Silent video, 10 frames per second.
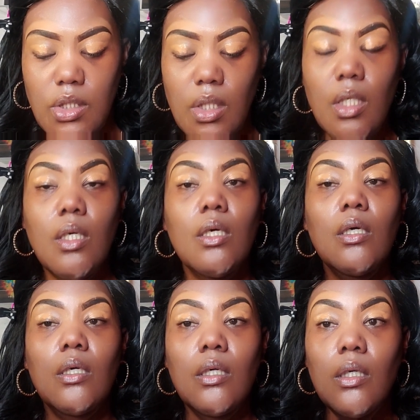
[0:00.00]

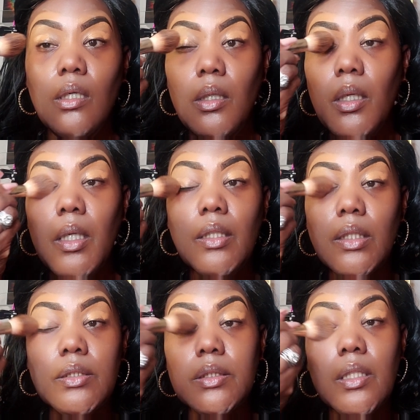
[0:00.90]
and
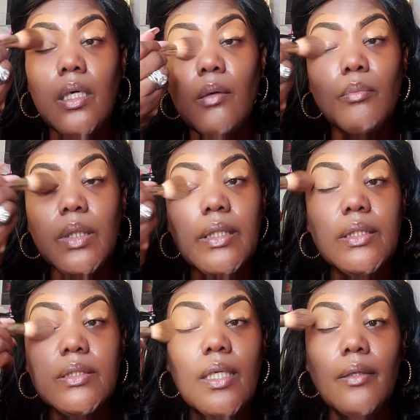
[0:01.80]
let's blend
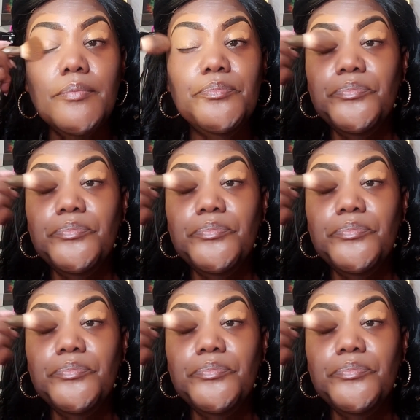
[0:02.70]
this out.